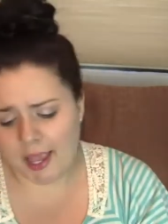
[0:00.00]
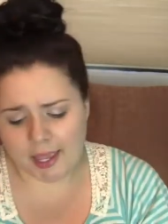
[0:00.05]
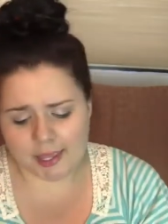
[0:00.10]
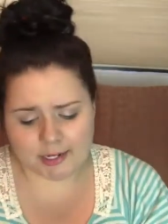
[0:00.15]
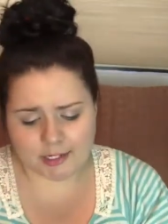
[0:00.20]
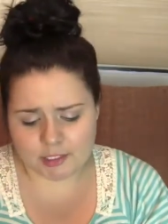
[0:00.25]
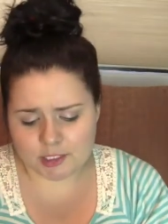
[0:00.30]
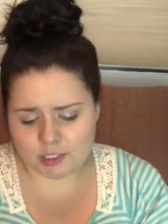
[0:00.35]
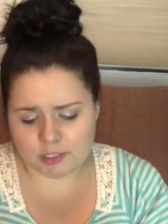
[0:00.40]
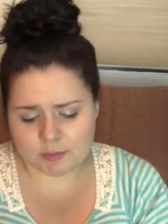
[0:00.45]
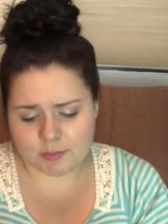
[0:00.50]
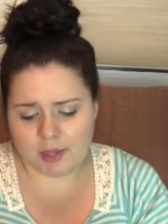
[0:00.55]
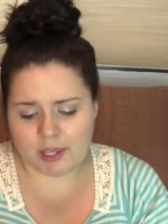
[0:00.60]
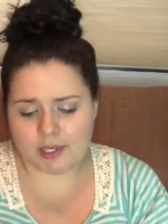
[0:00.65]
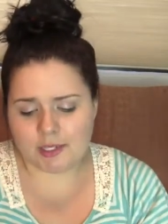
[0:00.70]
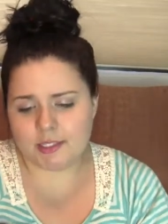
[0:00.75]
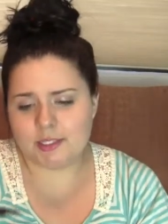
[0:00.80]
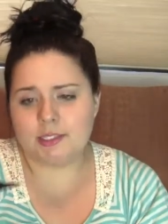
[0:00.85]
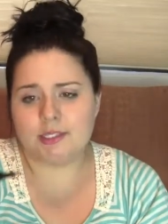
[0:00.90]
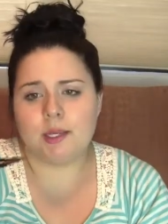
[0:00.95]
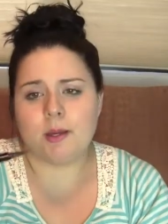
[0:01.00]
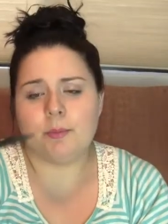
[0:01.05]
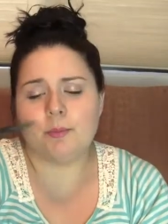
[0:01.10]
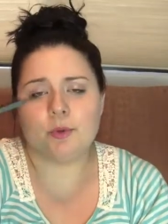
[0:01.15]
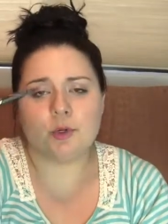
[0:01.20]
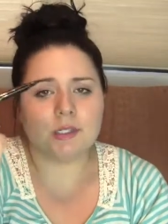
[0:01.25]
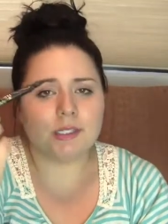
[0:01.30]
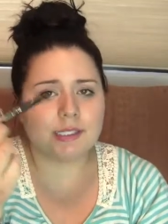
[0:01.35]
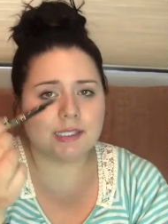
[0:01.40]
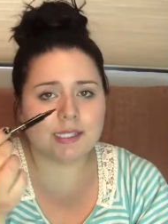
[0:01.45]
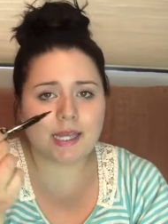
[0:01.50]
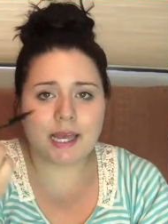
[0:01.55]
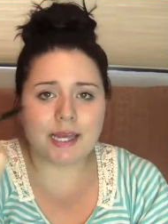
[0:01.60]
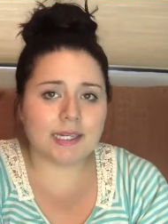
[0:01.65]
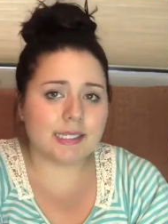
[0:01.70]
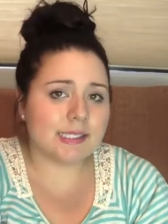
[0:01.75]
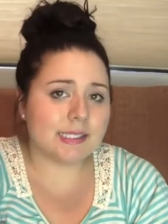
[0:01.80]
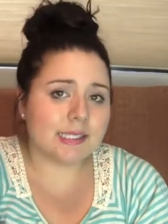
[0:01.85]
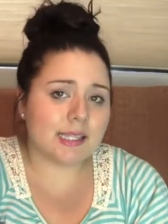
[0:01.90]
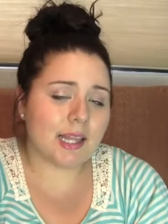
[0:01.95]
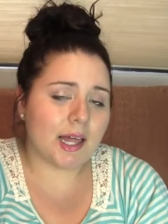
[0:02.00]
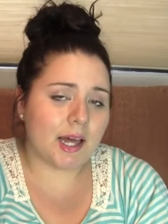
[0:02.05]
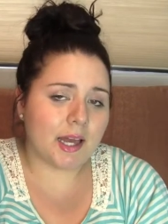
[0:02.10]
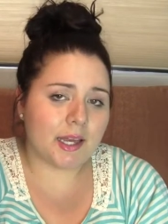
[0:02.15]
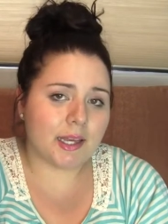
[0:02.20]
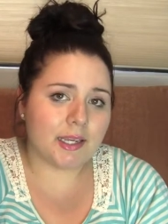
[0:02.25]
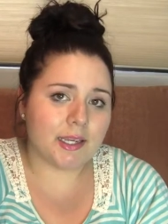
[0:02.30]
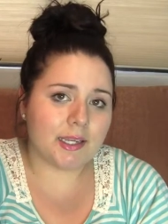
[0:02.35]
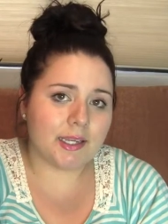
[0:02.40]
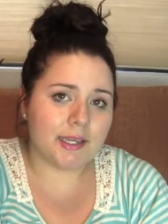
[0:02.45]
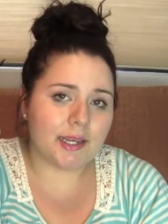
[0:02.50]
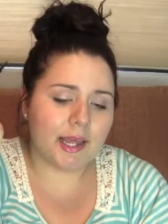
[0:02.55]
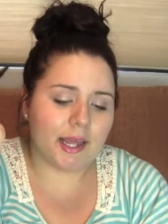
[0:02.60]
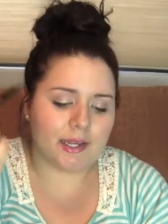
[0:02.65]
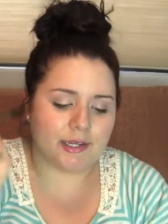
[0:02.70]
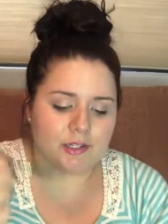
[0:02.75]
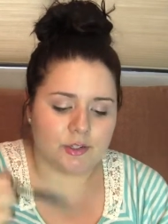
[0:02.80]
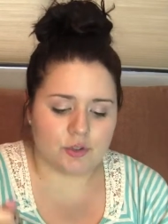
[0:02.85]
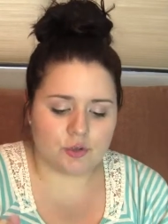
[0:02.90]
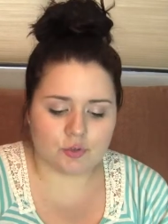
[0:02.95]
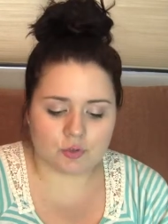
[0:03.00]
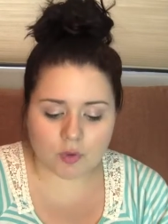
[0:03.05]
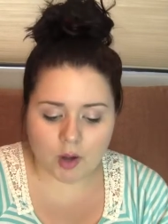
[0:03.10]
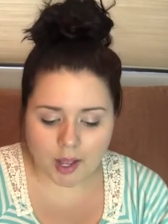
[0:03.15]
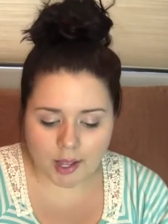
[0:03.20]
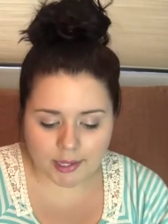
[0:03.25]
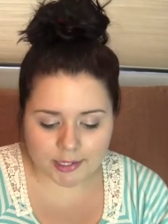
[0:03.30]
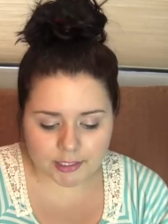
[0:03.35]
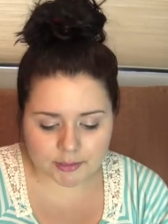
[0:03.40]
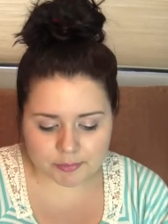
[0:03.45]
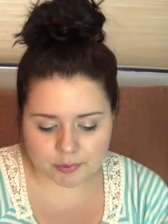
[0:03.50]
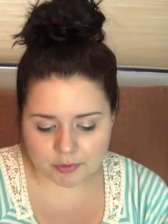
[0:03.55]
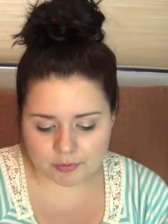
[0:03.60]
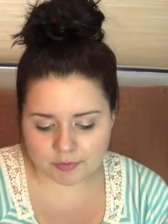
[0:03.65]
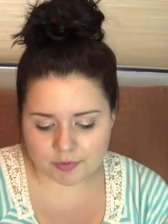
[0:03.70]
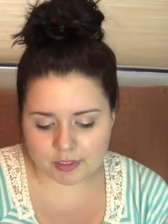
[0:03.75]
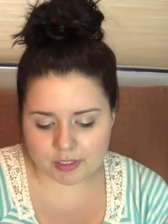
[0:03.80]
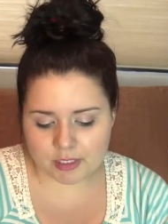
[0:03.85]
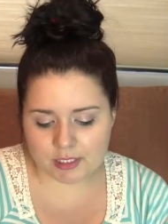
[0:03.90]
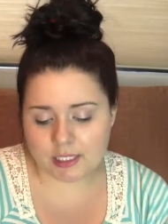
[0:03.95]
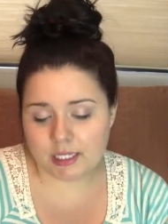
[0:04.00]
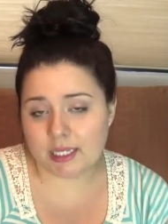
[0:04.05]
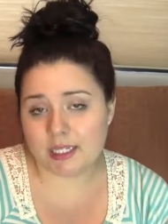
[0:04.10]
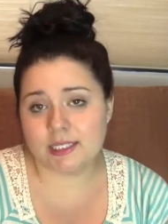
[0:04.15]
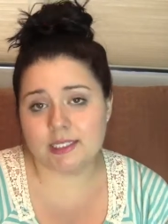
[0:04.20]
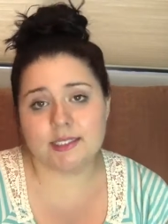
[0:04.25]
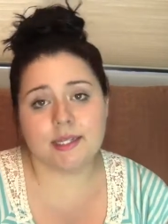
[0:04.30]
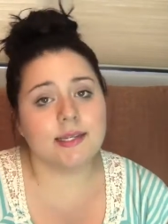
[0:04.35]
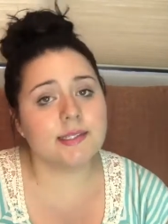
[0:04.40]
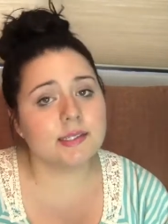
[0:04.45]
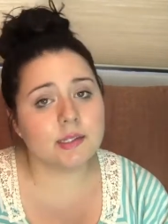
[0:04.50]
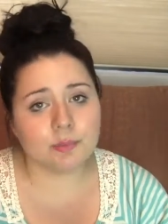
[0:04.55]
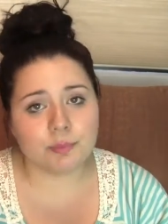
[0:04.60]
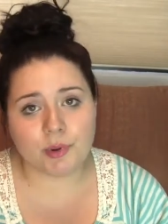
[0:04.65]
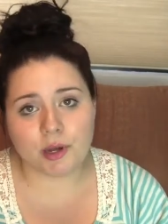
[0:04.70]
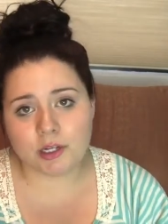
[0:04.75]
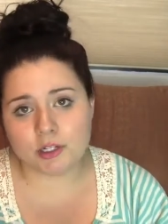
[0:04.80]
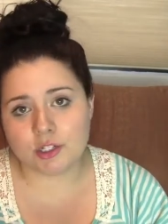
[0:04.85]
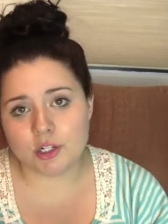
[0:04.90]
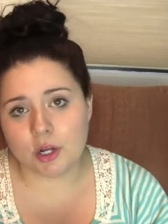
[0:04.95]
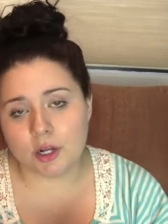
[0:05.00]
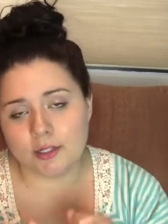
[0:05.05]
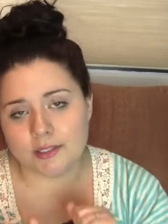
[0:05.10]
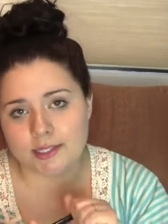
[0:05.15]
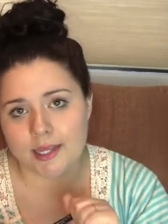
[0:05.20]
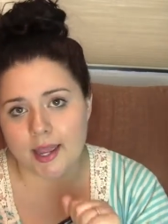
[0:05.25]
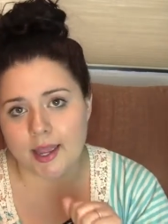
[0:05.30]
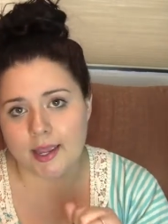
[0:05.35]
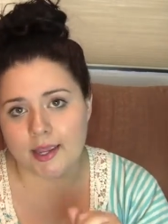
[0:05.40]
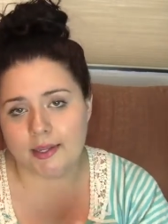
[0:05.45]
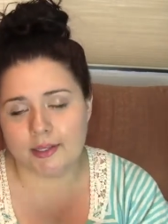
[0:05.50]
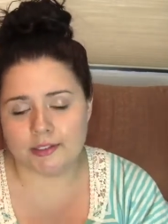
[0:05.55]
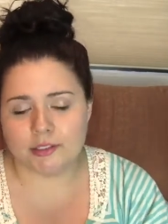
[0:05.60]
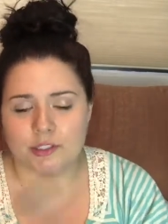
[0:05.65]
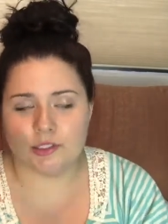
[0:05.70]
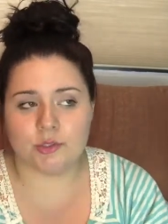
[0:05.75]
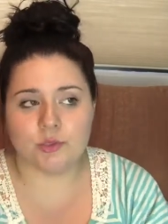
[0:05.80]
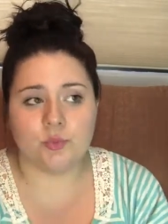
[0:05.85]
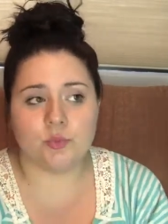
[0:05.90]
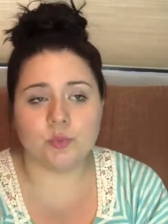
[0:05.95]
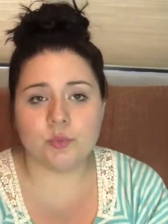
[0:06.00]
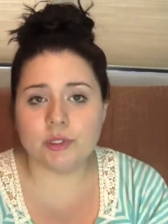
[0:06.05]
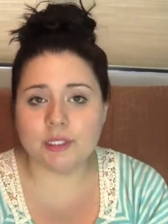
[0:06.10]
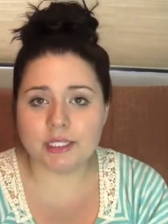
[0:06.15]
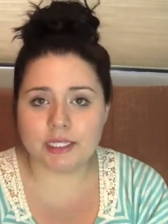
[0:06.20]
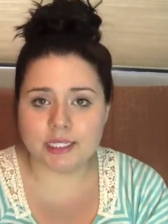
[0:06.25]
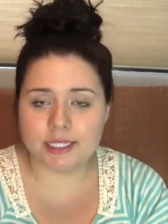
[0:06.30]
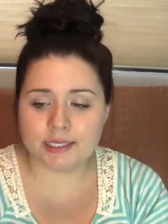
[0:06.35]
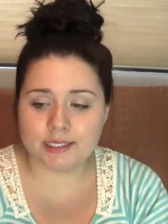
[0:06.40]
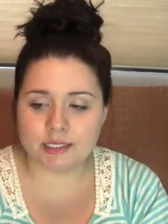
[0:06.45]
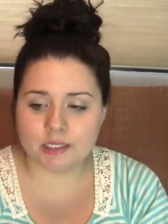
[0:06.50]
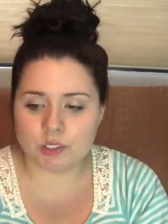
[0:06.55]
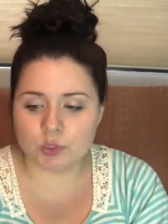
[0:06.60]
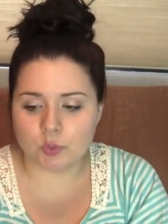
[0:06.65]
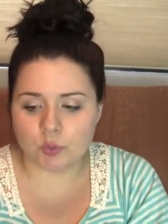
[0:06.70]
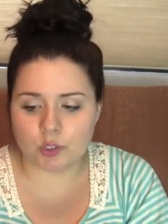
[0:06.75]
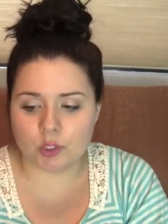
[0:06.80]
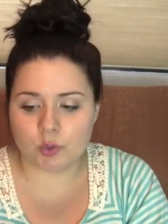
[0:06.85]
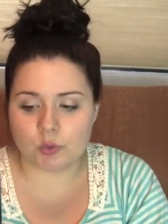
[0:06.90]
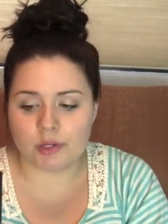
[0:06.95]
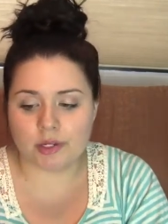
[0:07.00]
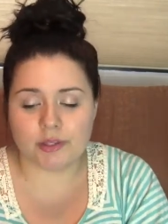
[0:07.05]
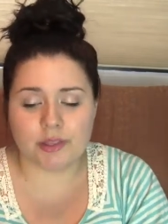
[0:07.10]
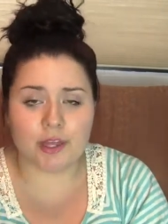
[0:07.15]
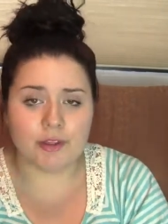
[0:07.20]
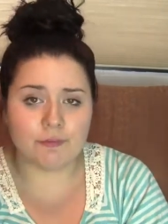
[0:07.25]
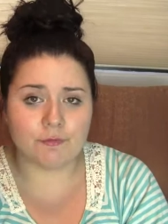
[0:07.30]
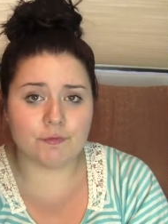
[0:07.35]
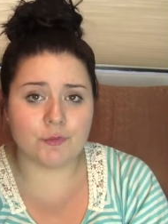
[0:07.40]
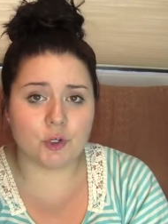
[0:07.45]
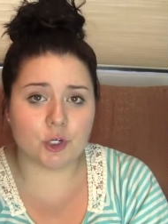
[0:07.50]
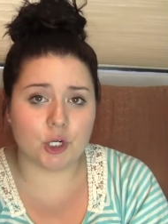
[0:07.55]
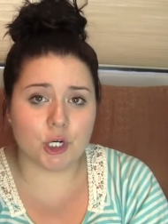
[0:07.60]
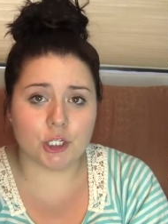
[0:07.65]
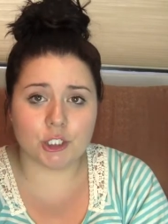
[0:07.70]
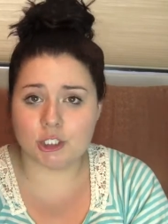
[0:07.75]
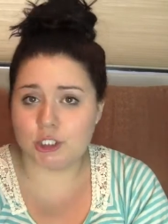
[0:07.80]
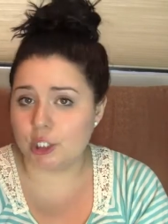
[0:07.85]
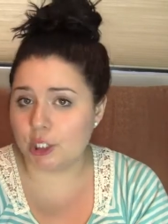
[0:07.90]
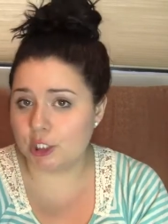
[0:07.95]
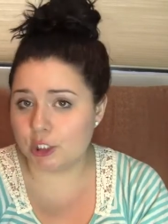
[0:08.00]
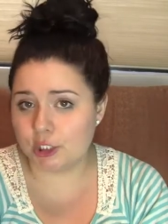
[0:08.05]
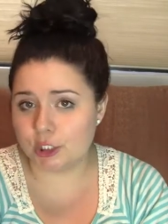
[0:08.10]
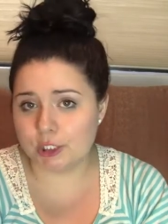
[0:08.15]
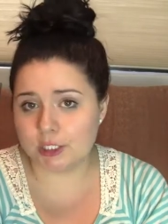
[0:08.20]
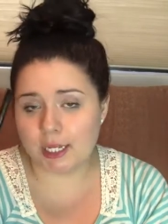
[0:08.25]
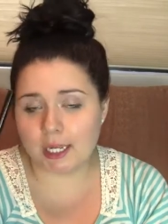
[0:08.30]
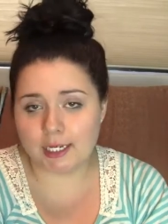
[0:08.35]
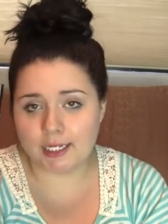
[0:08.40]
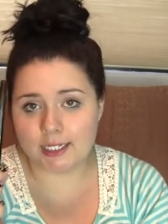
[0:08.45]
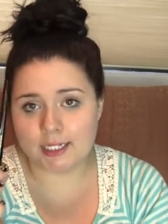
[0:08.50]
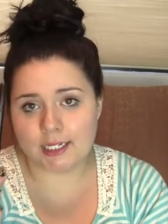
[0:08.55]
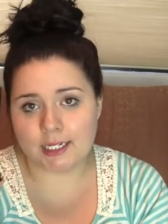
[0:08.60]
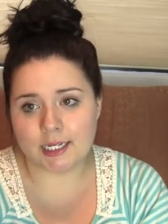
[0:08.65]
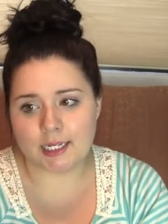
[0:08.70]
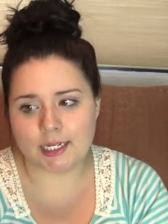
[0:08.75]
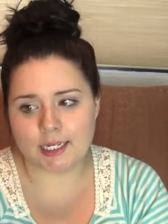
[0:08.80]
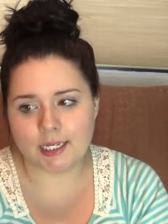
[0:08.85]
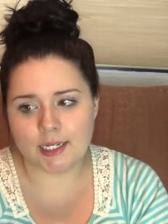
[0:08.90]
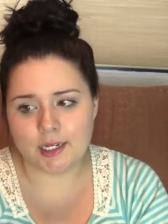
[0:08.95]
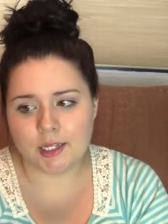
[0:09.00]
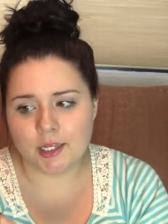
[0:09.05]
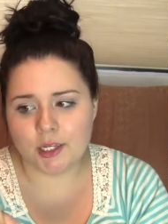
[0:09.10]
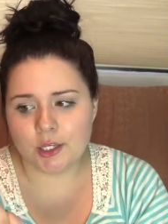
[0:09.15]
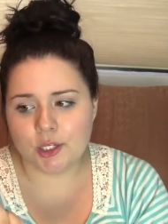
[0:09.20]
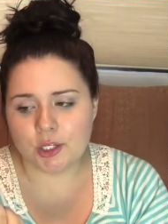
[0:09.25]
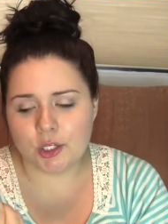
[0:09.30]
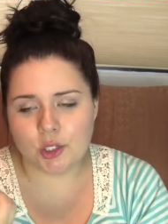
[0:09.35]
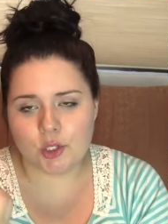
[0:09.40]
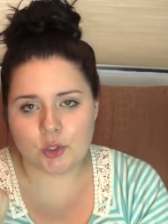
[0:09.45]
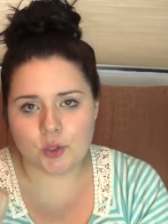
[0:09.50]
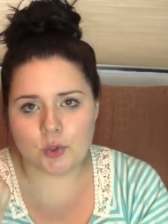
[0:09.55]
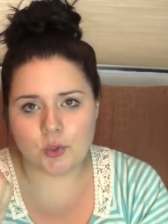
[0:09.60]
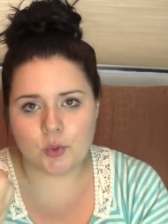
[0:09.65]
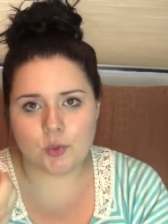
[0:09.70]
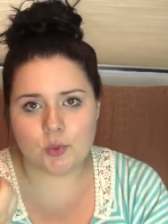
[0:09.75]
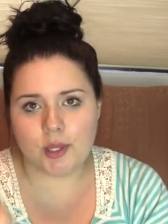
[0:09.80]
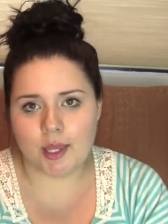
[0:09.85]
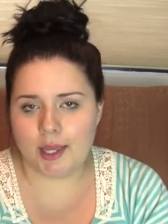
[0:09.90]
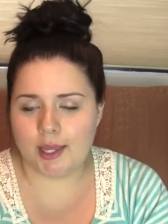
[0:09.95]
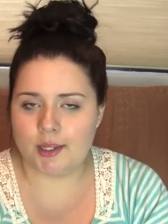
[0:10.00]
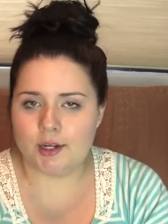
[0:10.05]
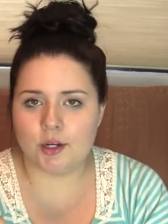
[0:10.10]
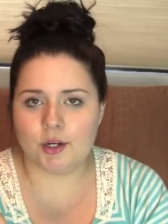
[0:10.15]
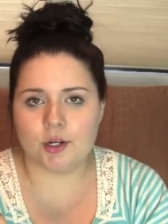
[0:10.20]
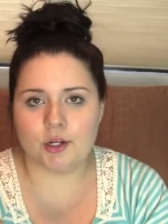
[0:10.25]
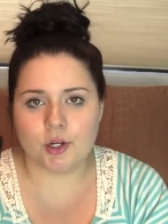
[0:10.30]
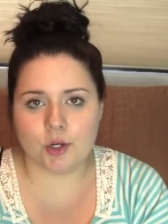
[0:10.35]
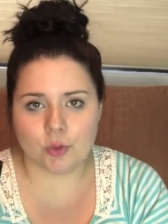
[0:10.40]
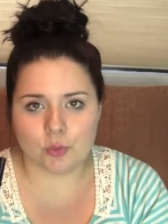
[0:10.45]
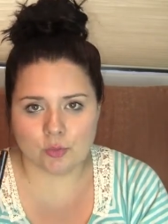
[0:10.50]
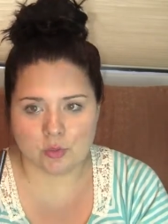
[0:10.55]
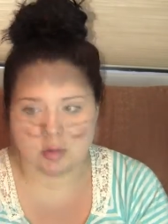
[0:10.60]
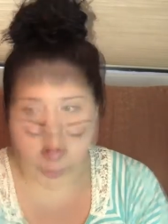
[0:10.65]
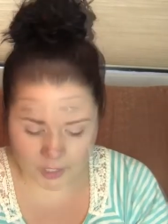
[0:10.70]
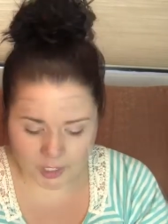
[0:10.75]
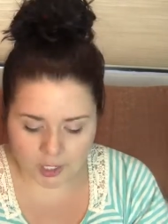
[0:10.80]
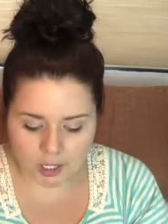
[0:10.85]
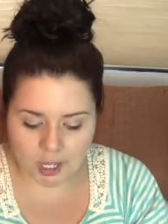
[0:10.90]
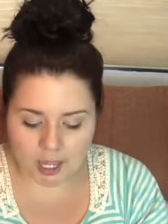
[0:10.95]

and it just makes a precise line and it dries perfectly and it doesn't budge all day. It's just really easy to work with and for $1.99 you cannot go um, wrong.